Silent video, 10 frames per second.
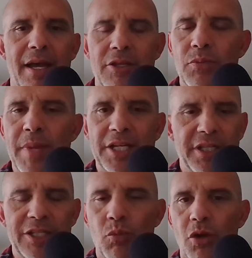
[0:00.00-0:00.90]
you
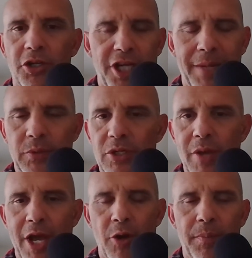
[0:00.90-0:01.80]
mentioned these workshops where
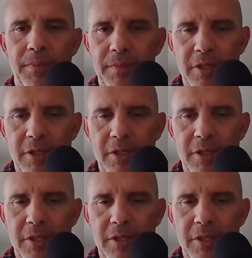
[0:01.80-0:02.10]
you help,